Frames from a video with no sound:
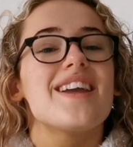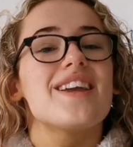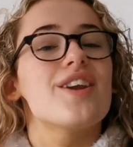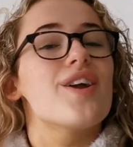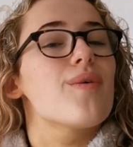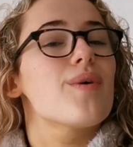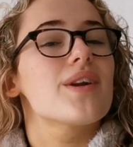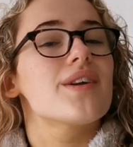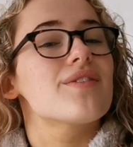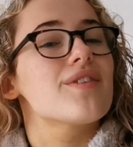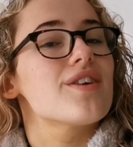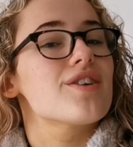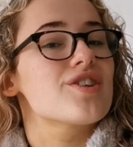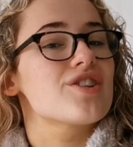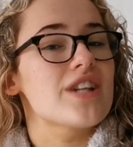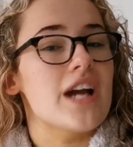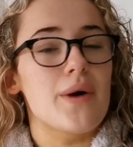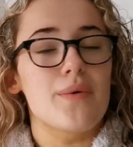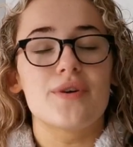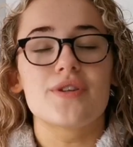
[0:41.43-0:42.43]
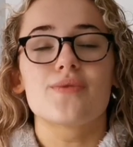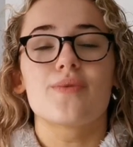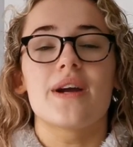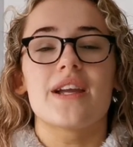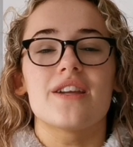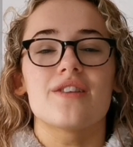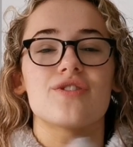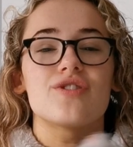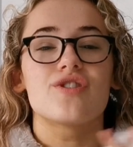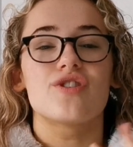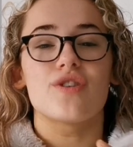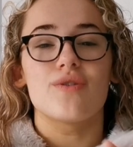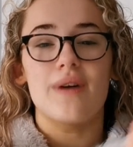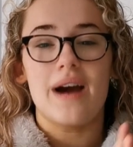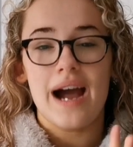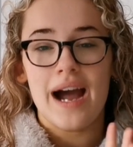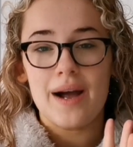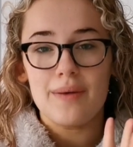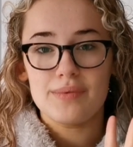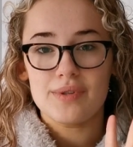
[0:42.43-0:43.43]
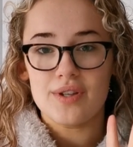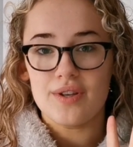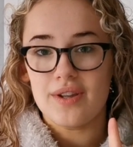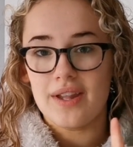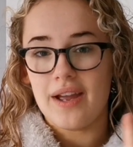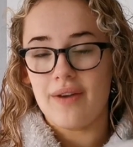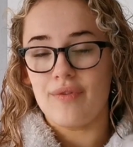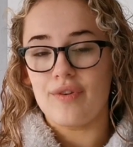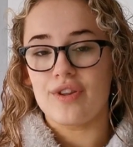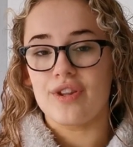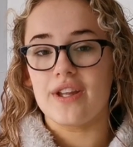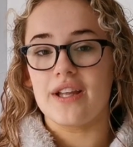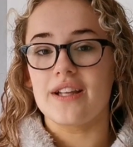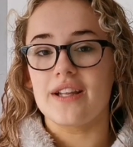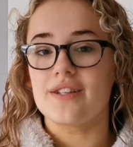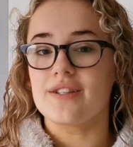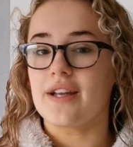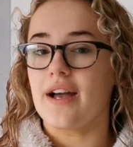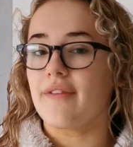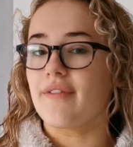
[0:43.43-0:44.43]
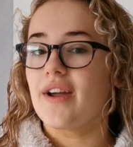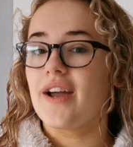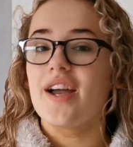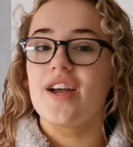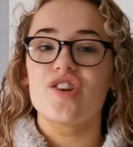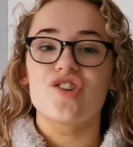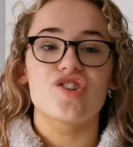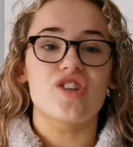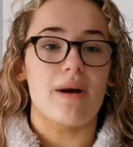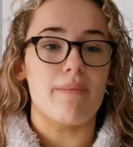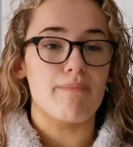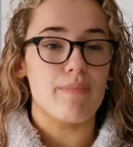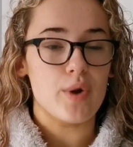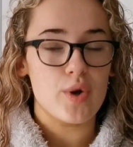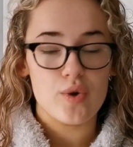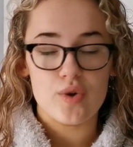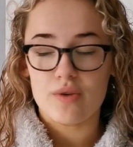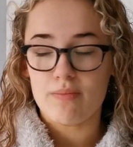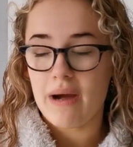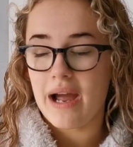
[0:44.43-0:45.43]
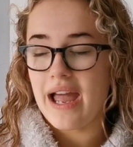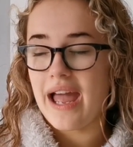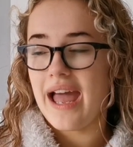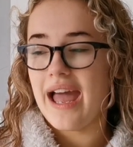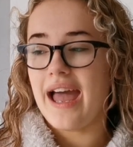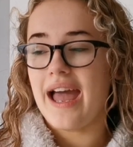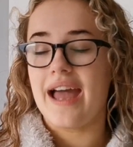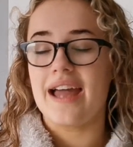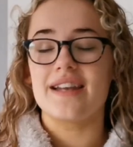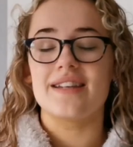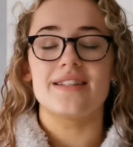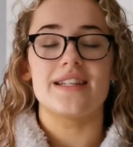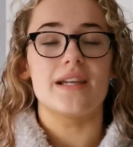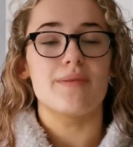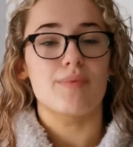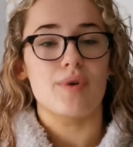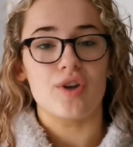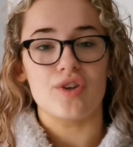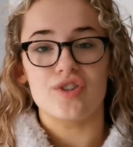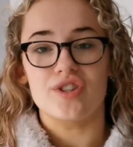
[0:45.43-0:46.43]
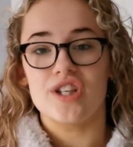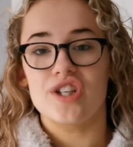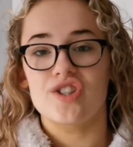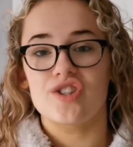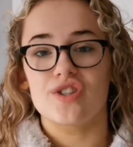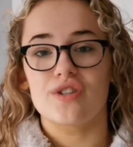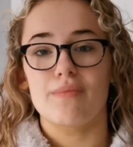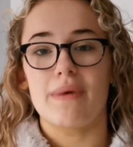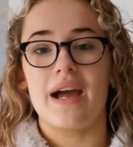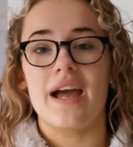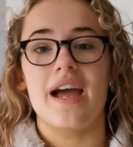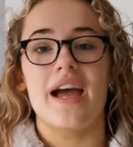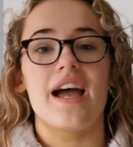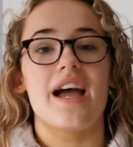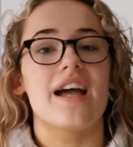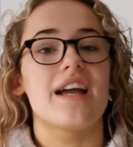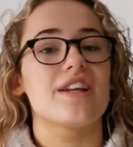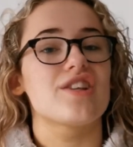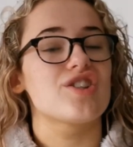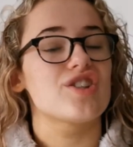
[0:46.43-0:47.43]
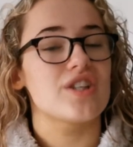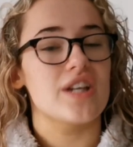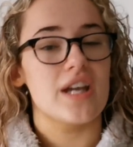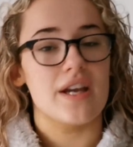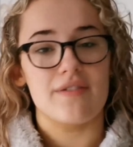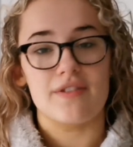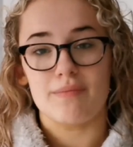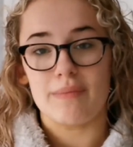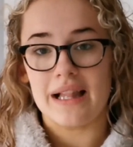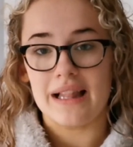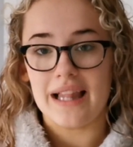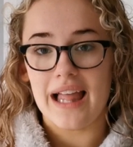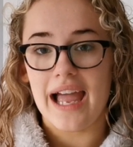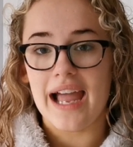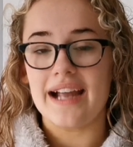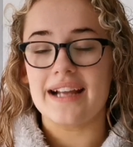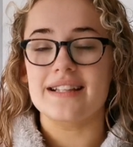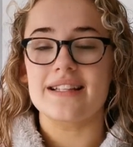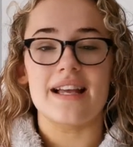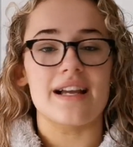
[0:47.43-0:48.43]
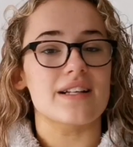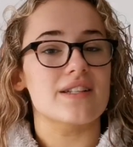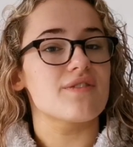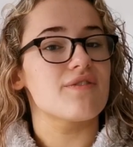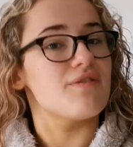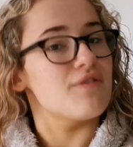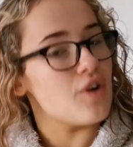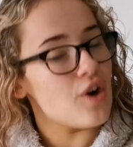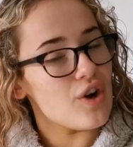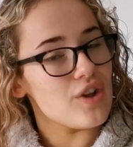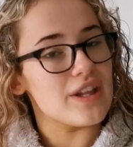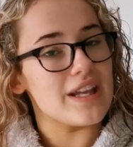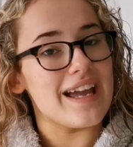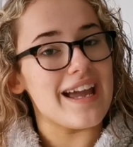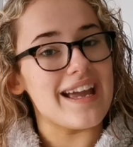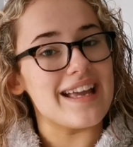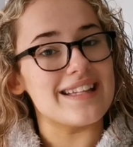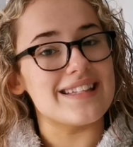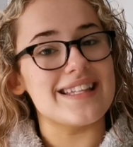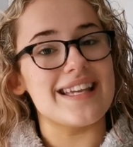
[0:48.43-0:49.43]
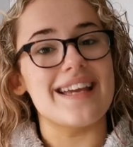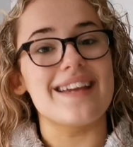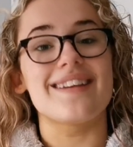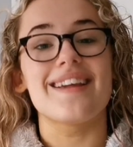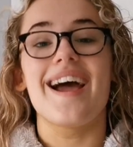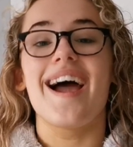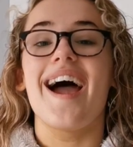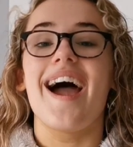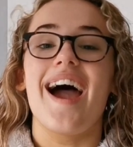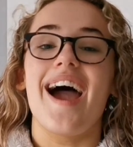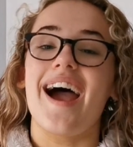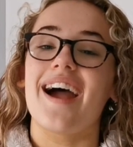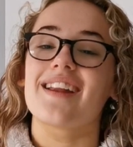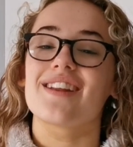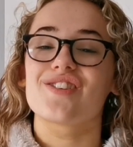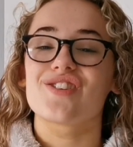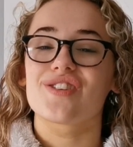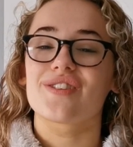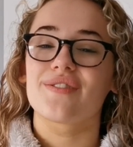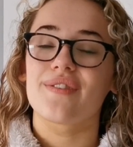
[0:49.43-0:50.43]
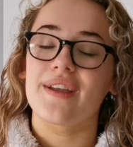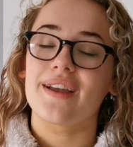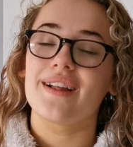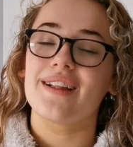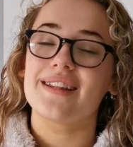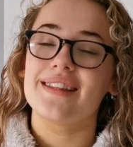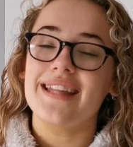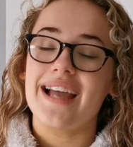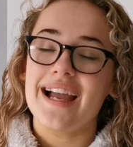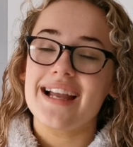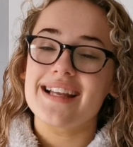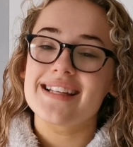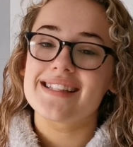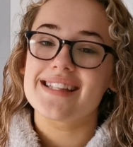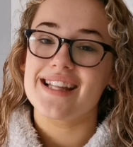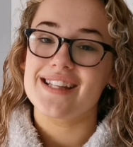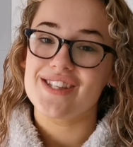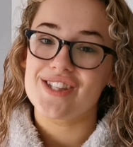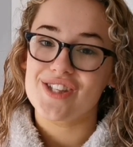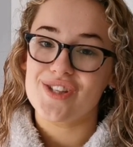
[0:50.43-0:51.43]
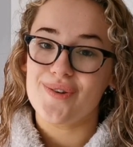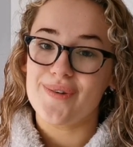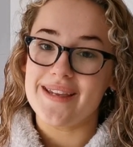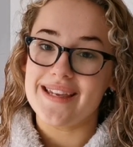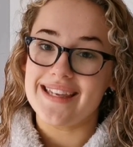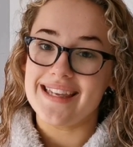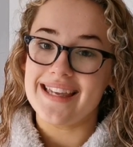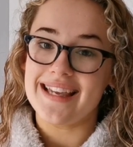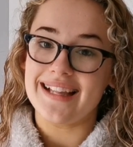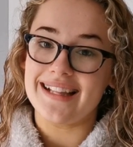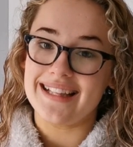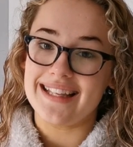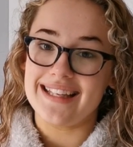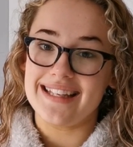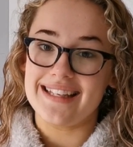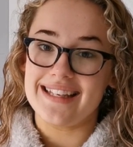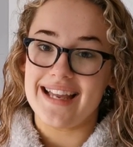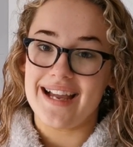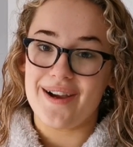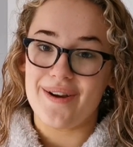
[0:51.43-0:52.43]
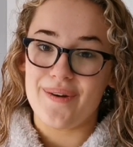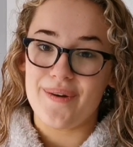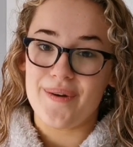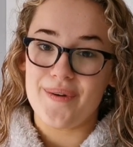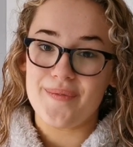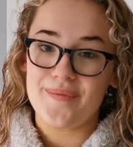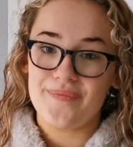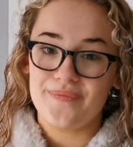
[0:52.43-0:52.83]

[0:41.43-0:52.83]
You know, one of those showers where you just do absolutely everything. So I've shampooed my hair, deep conditioned my hair, shaved my legs, exfoliated, and I just feel nice and squeaky clean now.